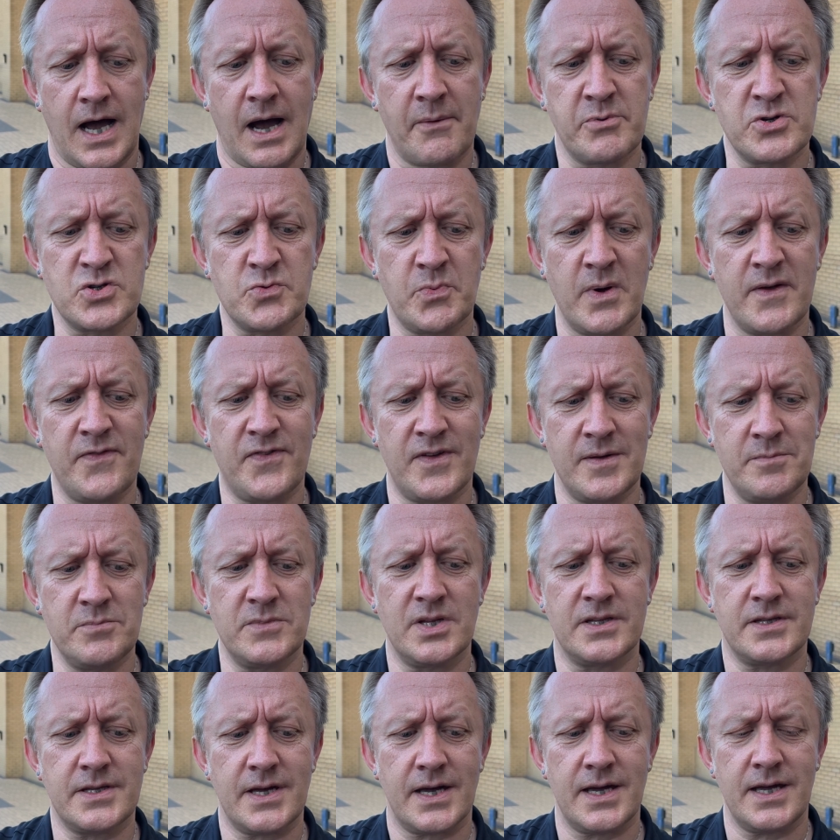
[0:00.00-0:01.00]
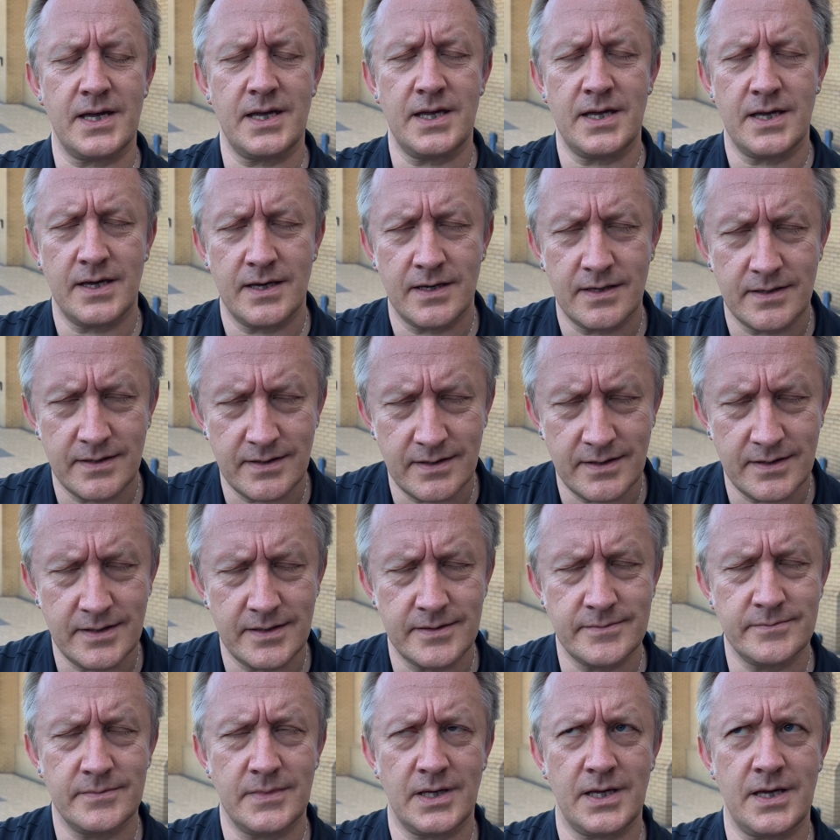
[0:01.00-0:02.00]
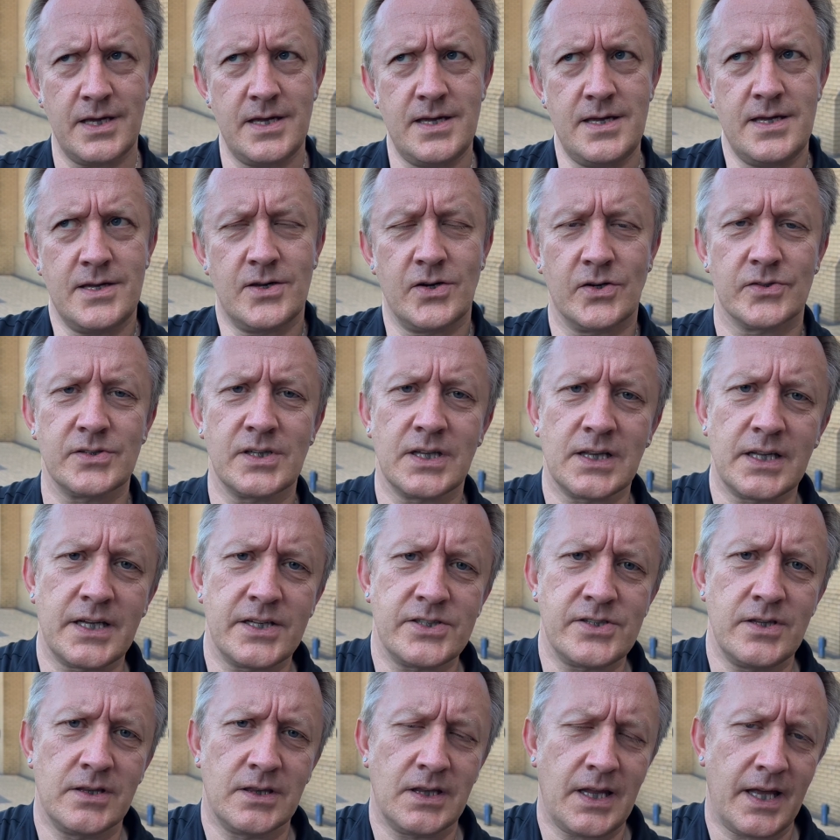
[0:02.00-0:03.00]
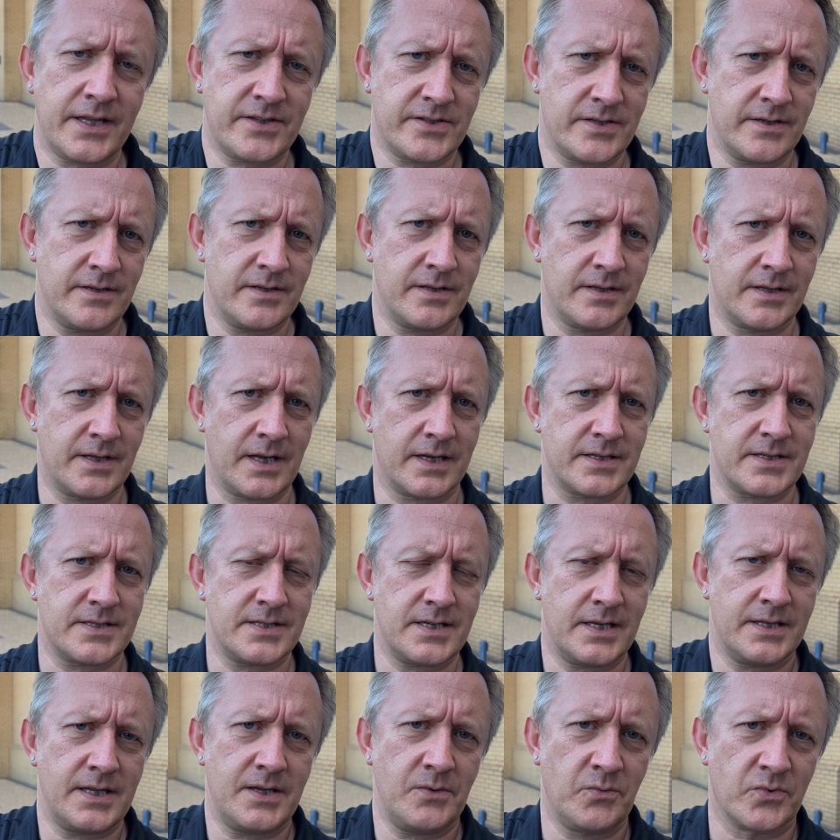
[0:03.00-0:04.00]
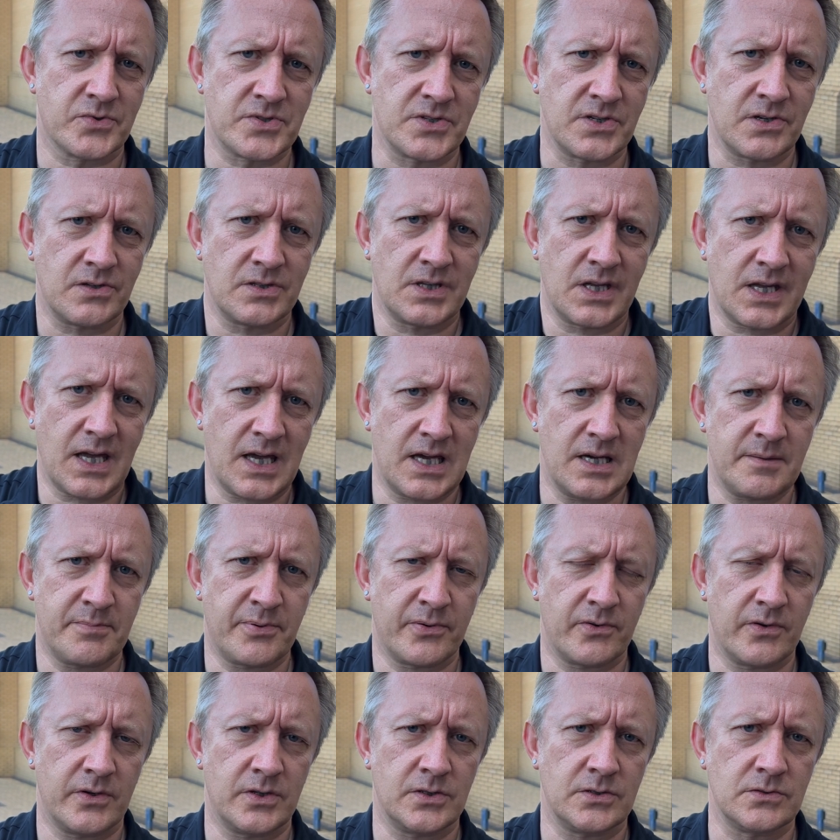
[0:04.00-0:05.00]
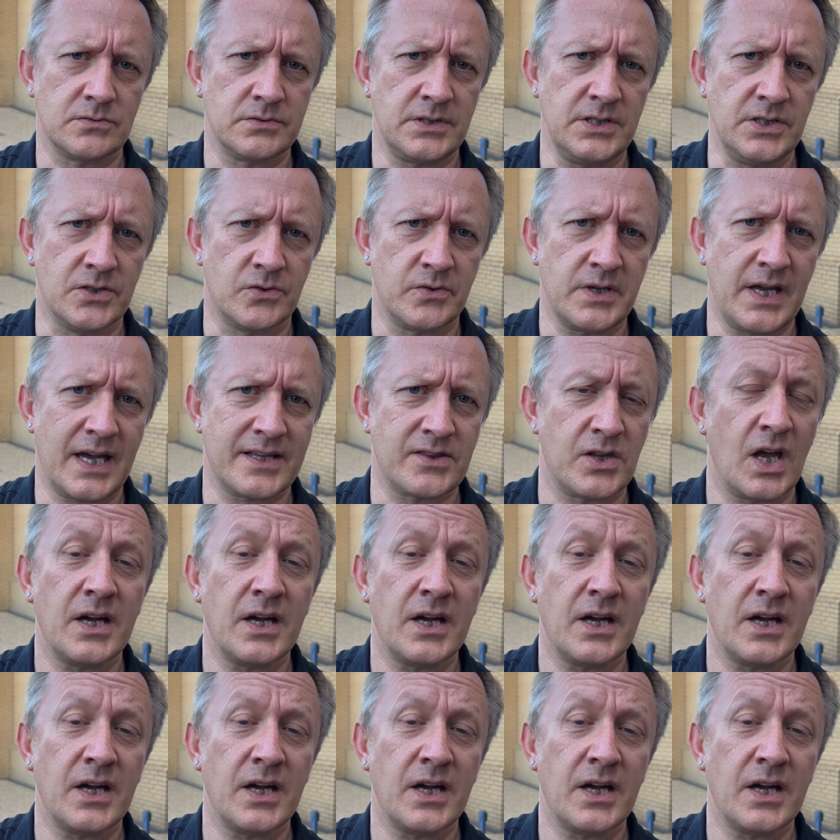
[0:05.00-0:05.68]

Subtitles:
I was with him the day he got the letter that said he wasn't going to get a parole. You know, he